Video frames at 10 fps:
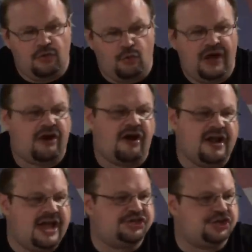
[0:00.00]
We are a
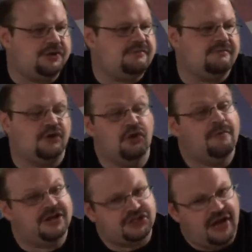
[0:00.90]
nation who,
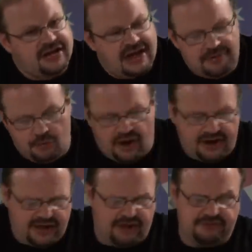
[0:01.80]
much like Amy
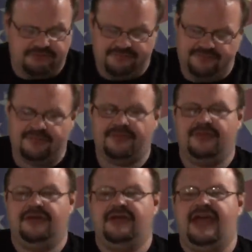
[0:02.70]
Winehouse,
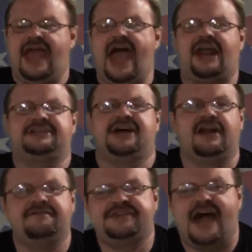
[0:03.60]
had a
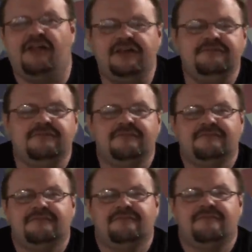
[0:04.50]
ton of talent,
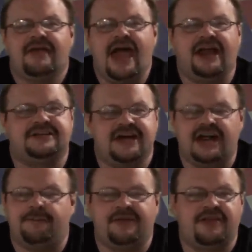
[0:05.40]
had a
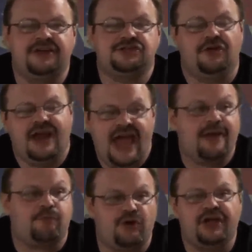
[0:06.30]
ton of potential, and
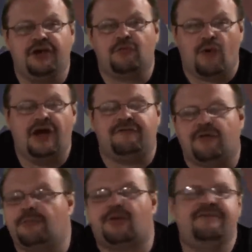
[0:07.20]
had a pretty good run
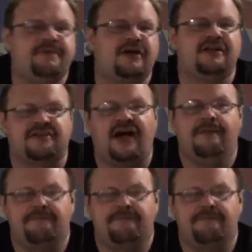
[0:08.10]
for a brief period of time.